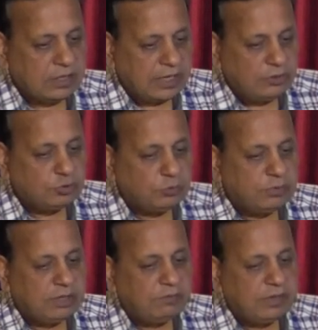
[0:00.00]
Right
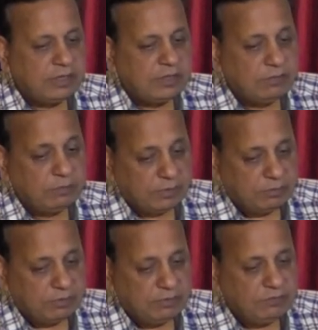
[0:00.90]
superior vein,
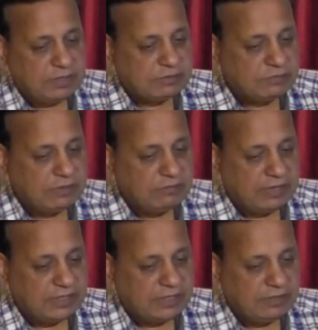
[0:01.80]
pulmonary venous vein
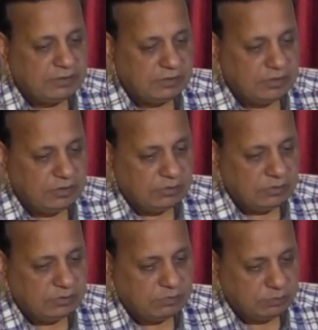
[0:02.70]
venting,
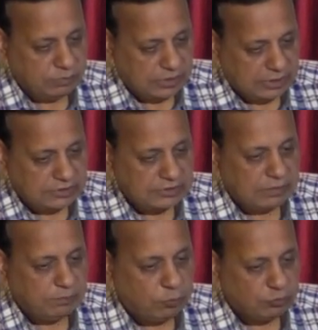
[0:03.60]
that is
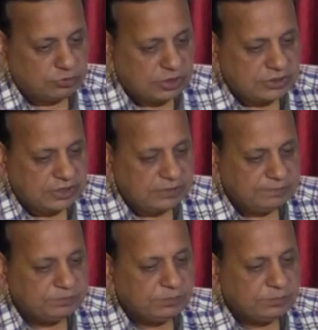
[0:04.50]
done post surgery,